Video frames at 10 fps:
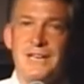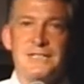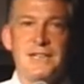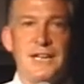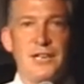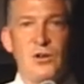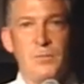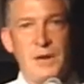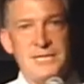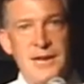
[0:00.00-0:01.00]
He said, you know,
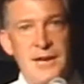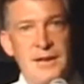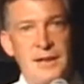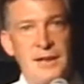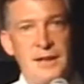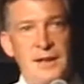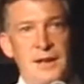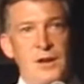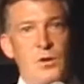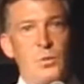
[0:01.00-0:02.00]
in Montana,
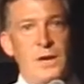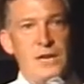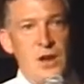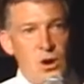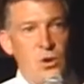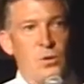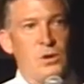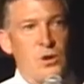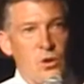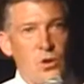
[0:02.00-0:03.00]
we
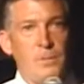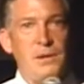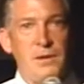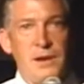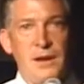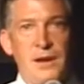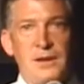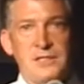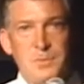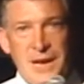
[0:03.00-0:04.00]
know corporate
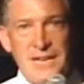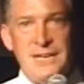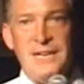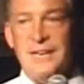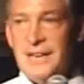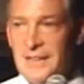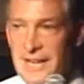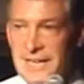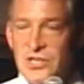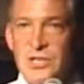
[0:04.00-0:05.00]
spending in
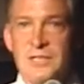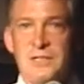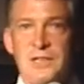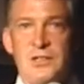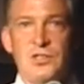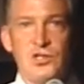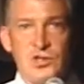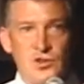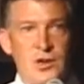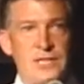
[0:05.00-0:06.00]
elections
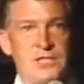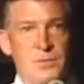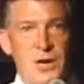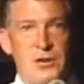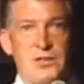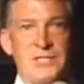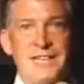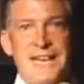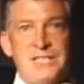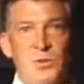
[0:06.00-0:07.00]
destroys
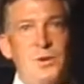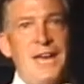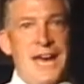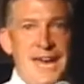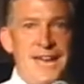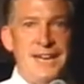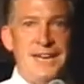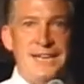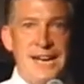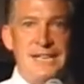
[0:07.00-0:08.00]
democracy. That's what we had
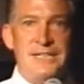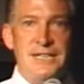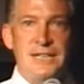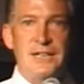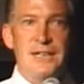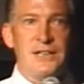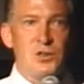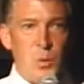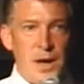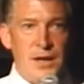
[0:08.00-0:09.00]
in
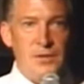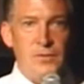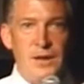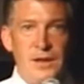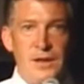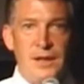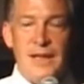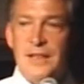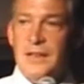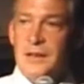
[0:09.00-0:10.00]
1912.
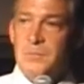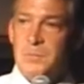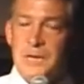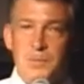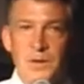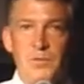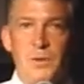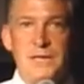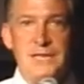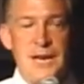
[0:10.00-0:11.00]
And the people of
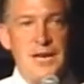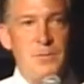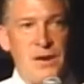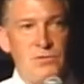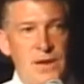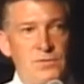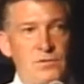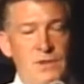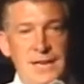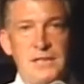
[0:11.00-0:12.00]
Montana, by
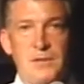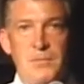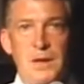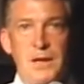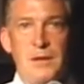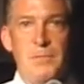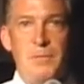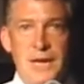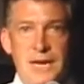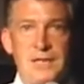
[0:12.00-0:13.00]
referendum,
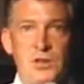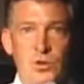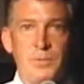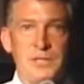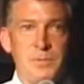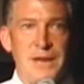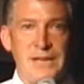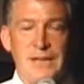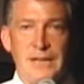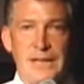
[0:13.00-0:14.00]
banned corporate
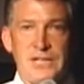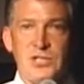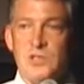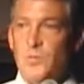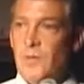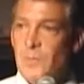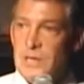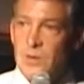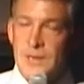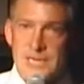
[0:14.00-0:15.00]
spending in elections. We've
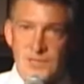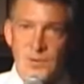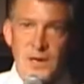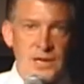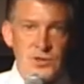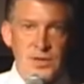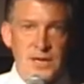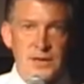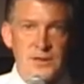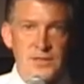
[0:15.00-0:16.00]
been doing this for 100
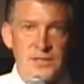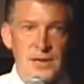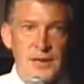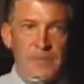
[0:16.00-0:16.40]
years.